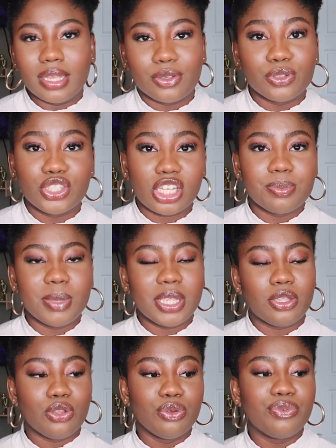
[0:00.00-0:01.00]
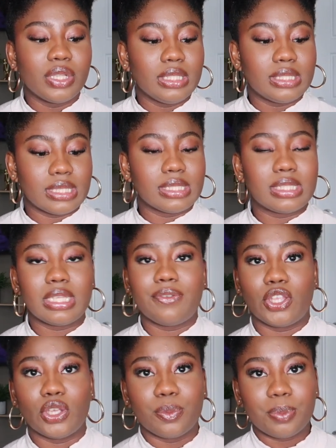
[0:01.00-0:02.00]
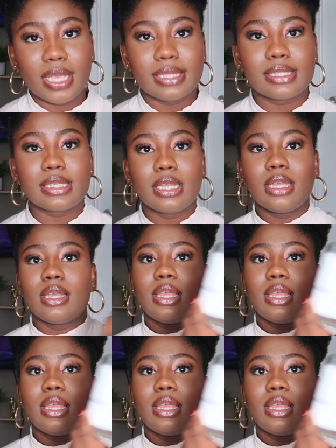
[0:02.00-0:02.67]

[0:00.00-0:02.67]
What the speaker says: It could just make you really sensitive in your pits.